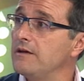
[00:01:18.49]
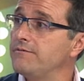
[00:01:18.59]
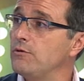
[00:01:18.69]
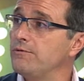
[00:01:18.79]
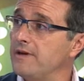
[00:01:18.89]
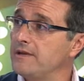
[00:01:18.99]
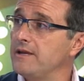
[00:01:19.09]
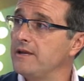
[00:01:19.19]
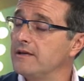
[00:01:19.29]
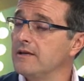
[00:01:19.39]
for
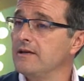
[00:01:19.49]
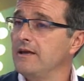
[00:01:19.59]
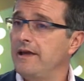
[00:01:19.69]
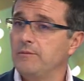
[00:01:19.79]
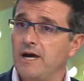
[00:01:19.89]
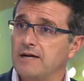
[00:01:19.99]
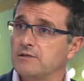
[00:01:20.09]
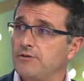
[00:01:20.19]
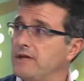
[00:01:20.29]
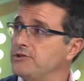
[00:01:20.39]
funding and embarked
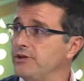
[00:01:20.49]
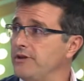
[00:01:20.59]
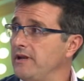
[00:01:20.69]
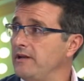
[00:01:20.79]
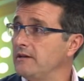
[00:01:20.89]
on that journey